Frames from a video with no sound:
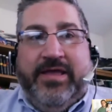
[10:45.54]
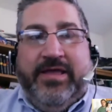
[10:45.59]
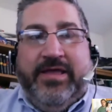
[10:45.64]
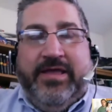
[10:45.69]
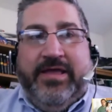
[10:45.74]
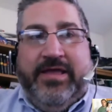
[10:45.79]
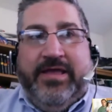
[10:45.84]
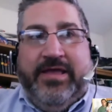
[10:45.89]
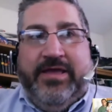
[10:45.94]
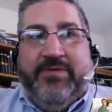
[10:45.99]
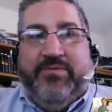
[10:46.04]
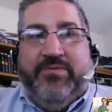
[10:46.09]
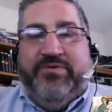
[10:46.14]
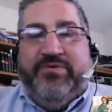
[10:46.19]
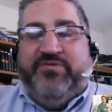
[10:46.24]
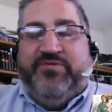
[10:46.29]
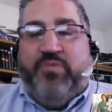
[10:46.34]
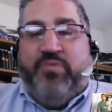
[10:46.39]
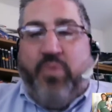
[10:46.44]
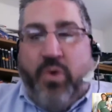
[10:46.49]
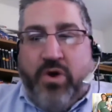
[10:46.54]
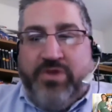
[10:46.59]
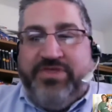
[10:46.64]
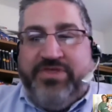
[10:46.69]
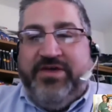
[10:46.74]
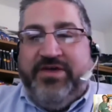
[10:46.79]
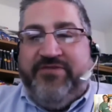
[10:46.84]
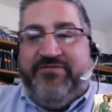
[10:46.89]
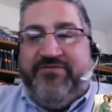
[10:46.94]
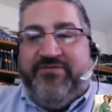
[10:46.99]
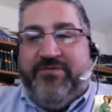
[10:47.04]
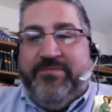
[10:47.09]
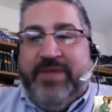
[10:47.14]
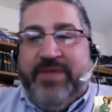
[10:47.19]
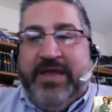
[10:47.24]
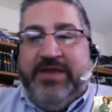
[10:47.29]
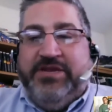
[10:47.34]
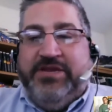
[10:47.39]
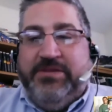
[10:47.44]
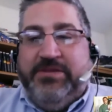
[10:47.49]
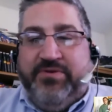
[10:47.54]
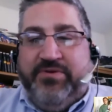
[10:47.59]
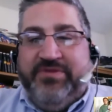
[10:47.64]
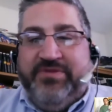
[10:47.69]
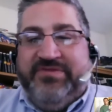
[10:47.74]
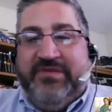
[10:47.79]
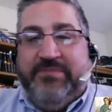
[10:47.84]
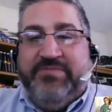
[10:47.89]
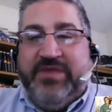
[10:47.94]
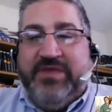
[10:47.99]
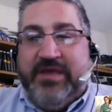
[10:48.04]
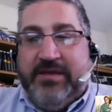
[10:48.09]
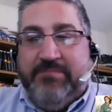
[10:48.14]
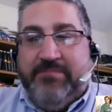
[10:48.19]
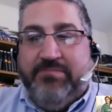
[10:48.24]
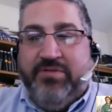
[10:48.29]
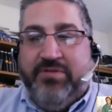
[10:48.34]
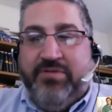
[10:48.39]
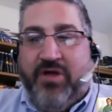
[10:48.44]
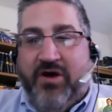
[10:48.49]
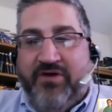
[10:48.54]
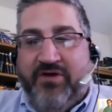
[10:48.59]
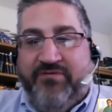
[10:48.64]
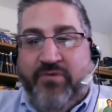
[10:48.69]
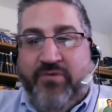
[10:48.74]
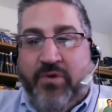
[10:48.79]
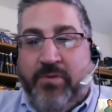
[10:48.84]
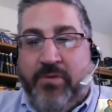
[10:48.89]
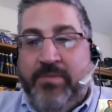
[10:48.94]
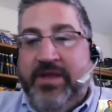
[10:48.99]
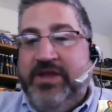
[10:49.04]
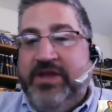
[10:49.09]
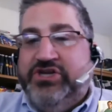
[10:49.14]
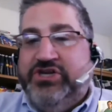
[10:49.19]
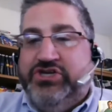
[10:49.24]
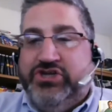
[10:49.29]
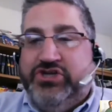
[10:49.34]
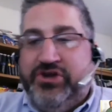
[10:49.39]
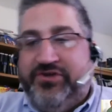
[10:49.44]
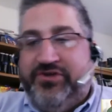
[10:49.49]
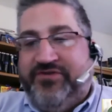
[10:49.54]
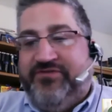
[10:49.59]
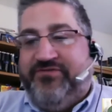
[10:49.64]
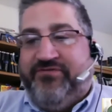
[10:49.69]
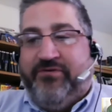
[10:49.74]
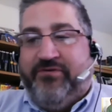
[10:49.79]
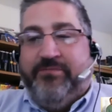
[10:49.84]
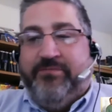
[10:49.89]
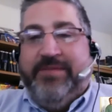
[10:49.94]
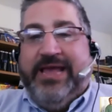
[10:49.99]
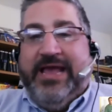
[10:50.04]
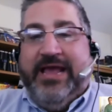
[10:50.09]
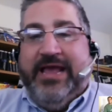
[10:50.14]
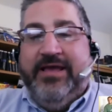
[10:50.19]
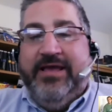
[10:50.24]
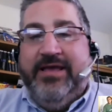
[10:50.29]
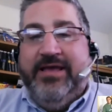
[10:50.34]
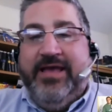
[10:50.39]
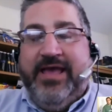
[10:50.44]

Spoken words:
it was worth it for me to put something in blog form just for me.